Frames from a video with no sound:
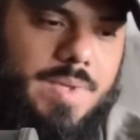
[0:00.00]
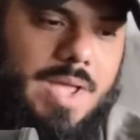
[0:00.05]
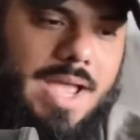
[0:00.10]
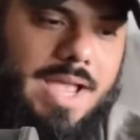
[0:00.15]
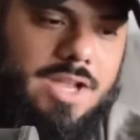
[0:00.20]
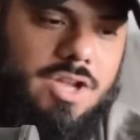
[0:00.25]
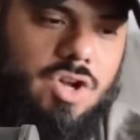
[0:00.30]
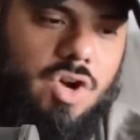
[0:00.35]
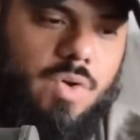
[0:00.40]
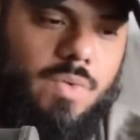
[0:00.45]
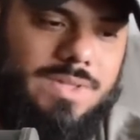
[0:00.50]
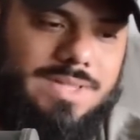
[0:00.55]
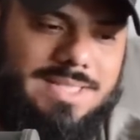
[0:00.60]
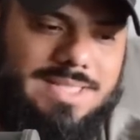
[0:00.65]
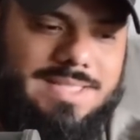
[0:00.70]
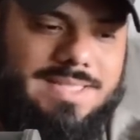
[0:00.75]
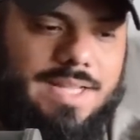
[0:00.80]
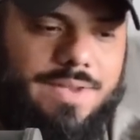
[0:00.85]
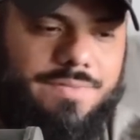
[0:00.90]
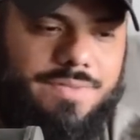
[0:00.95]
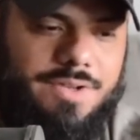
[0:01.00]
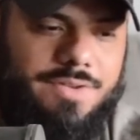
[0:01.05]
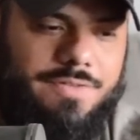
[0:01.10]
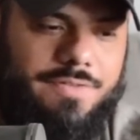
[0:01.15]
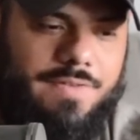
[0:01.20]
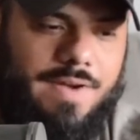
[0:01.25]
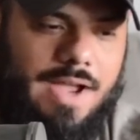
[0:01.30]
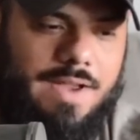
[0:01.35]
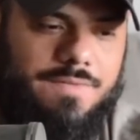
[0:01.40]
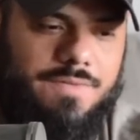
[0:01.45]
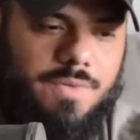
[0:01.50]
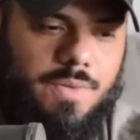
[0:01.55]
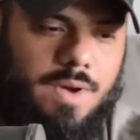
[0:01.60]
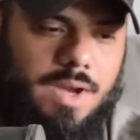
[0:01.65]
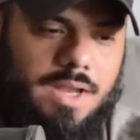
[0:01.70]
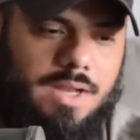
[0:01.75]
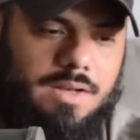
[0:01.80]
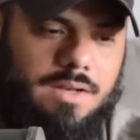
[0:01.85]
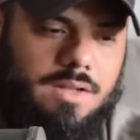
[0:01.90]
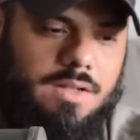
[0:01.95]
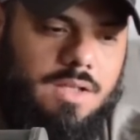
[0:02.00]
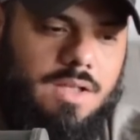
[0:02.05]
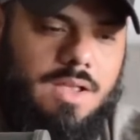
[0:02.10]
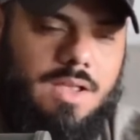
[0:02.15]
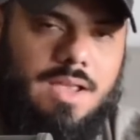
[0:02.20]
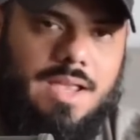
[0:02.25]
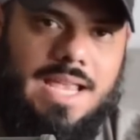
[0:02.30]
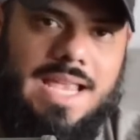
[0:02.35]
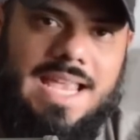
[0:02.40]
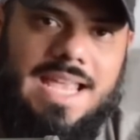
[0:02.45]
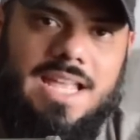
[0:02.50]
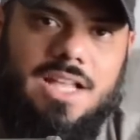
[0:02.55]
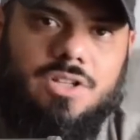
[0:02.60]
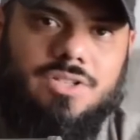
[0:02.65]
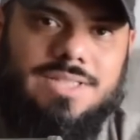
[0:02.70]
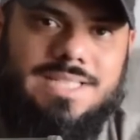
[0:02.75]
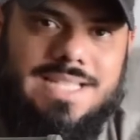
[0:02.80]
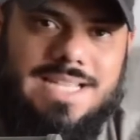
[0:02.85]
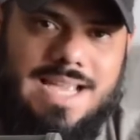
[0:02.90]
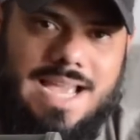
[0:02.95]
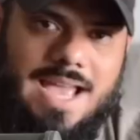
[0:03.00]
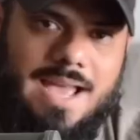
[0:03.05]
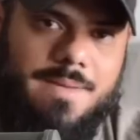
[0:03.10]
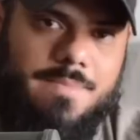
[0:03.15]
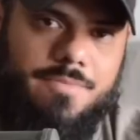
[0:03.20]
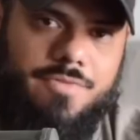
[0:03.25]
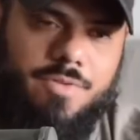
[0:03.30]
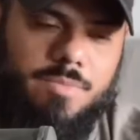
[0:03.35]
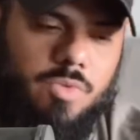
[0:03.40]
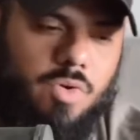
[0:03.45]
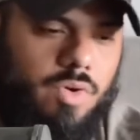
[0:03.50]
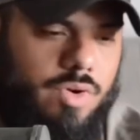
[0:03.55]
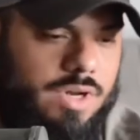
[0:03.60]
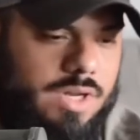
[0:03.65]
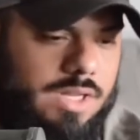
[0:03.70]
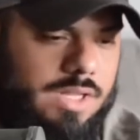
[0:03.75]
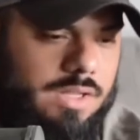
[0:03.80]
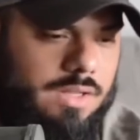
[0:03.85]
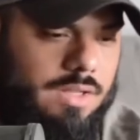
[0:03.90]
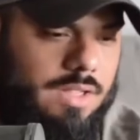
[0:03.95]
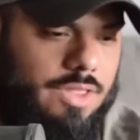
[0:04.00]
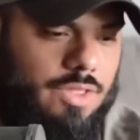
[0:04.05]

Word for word: and go with the seventy-five grain E L D M from Hornady.